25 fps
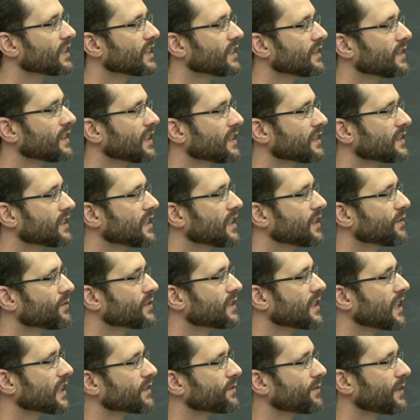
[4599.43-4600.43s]
that gives
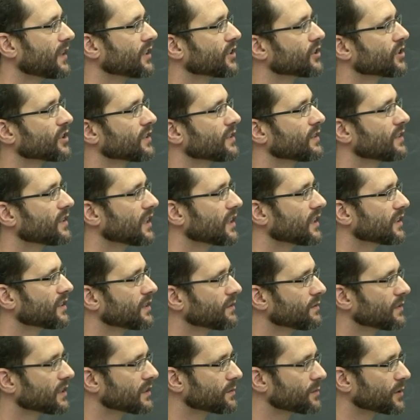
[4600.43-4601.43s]
that function
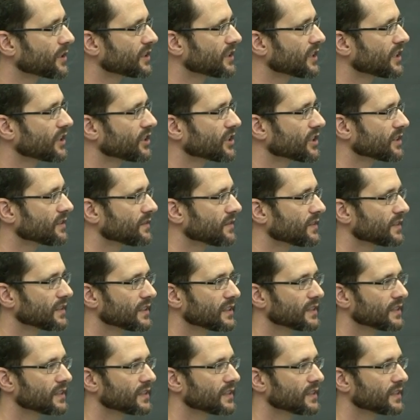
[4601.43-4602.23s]
negative expectation.